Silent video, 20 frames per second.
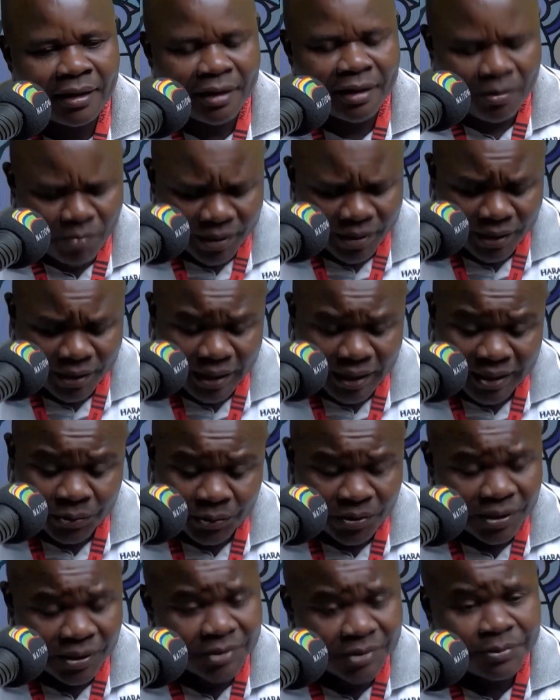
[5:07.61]
But the
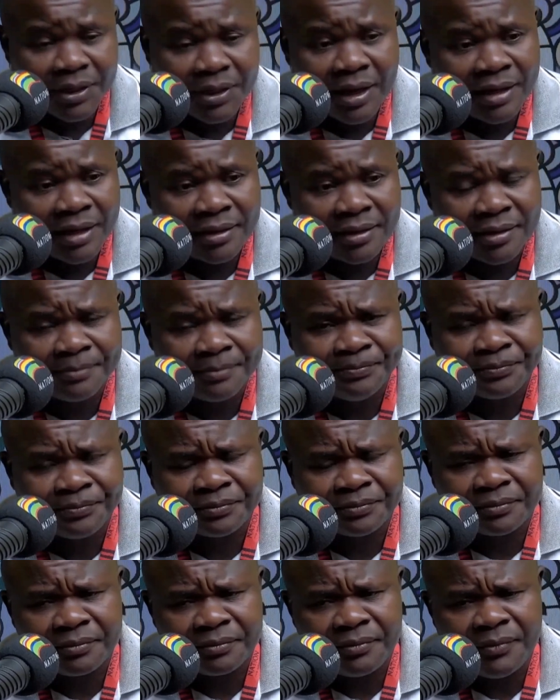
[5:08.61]
lesson has been learned.
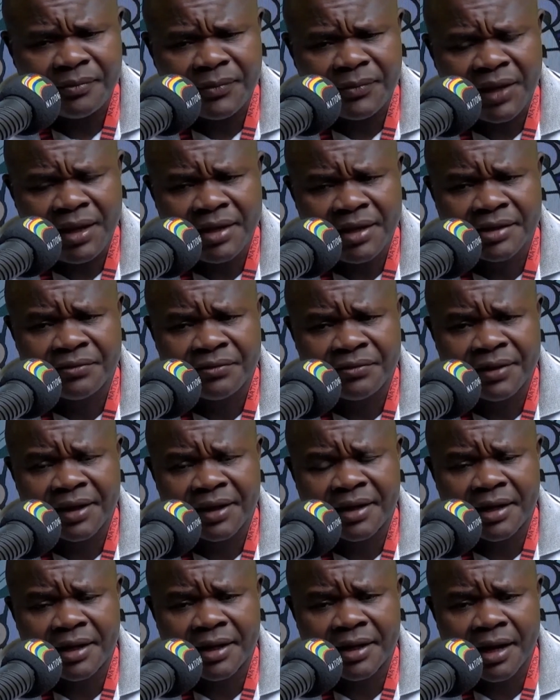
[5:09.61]
It's very
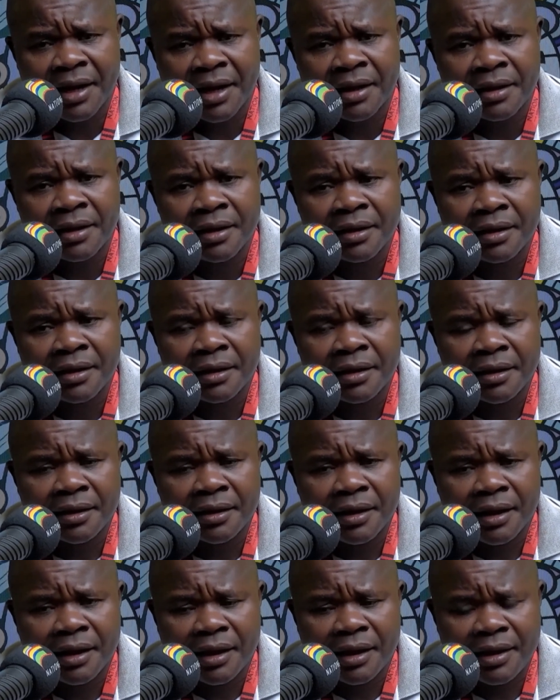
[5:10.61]
clear.
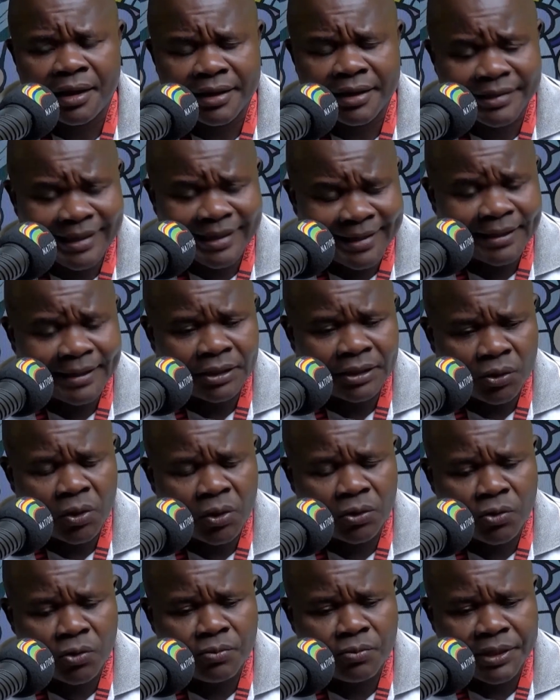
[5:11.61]
There is a
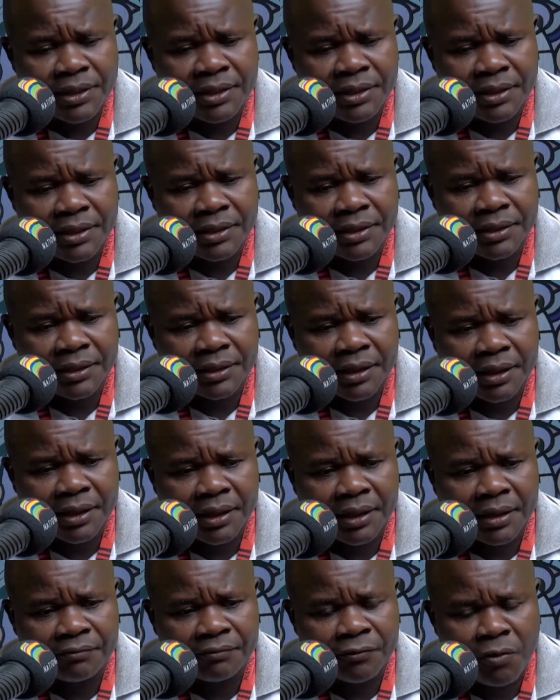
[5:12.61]
technical committee
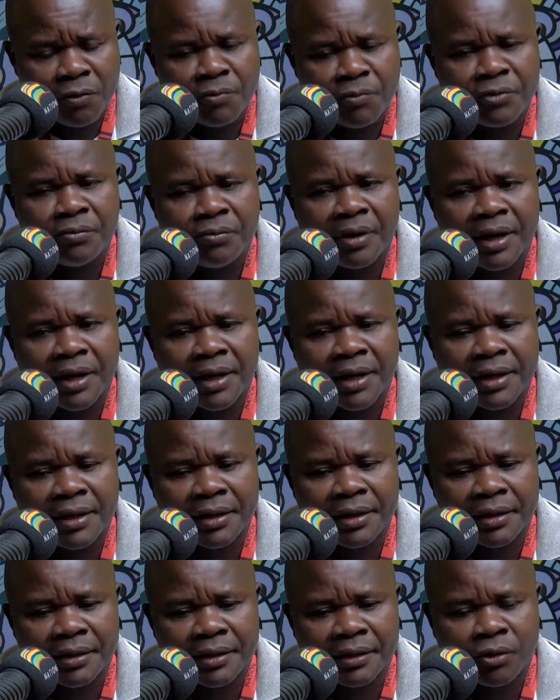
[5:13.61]
formed
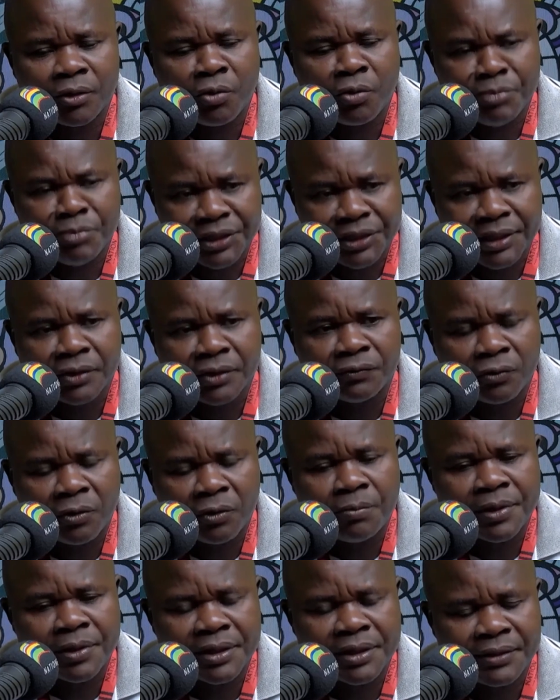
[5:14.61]
by the Commissioner of
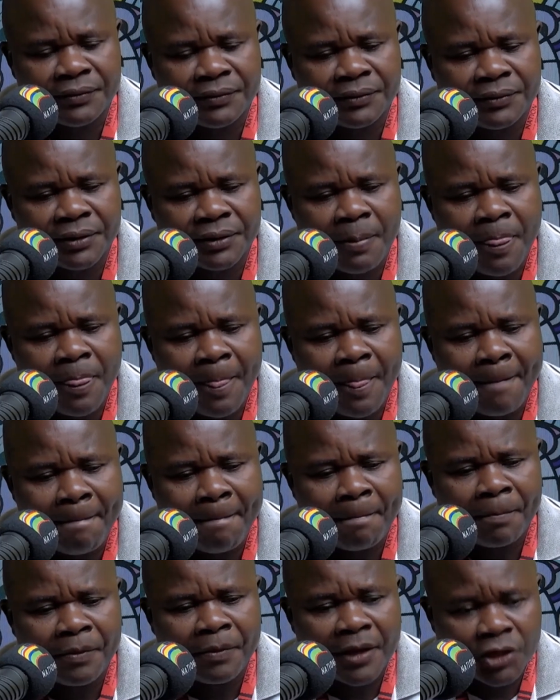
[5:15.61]
Cooperatives.
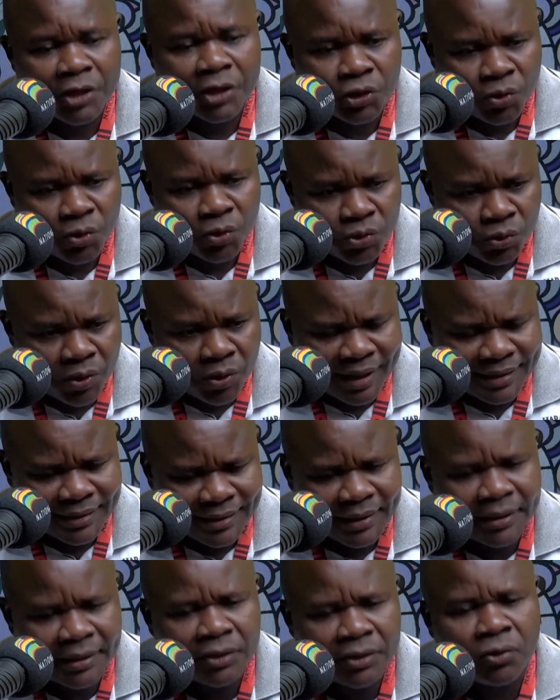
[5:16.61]
There is also a
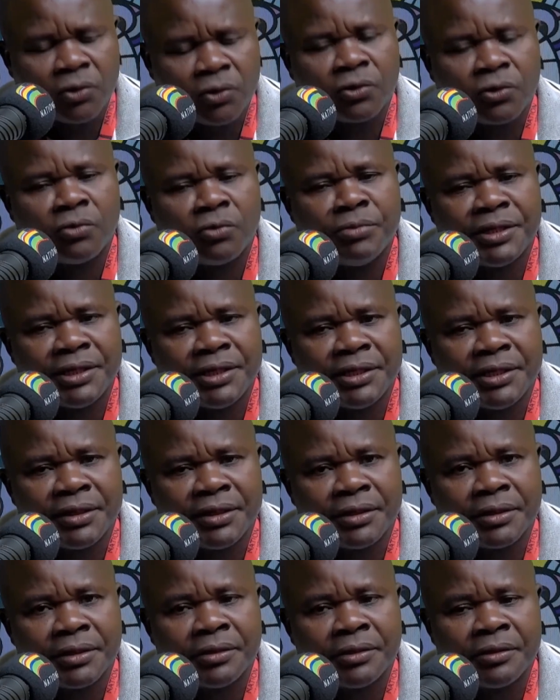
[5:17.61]
technical committee
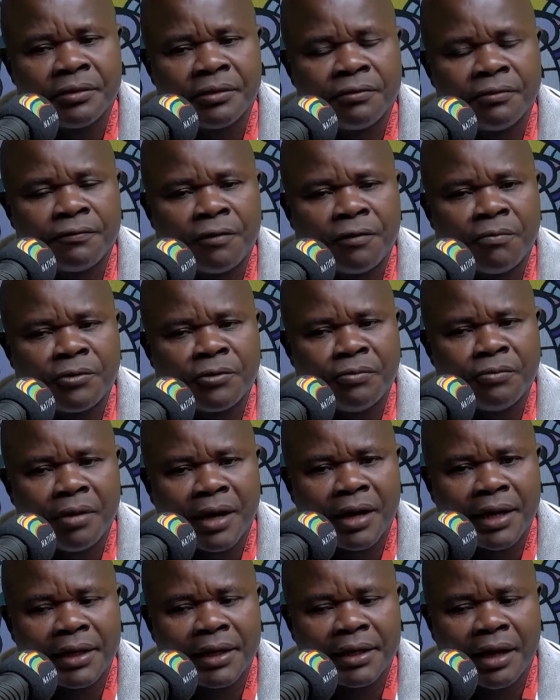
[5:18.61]
formed
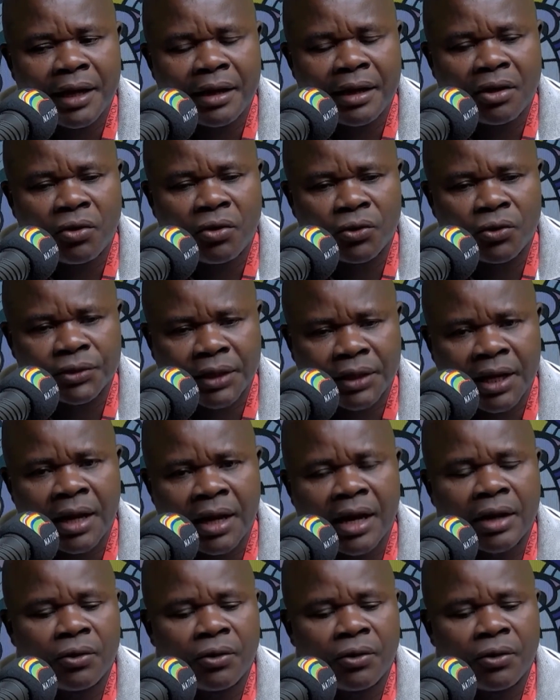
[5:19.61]
by Kuscco.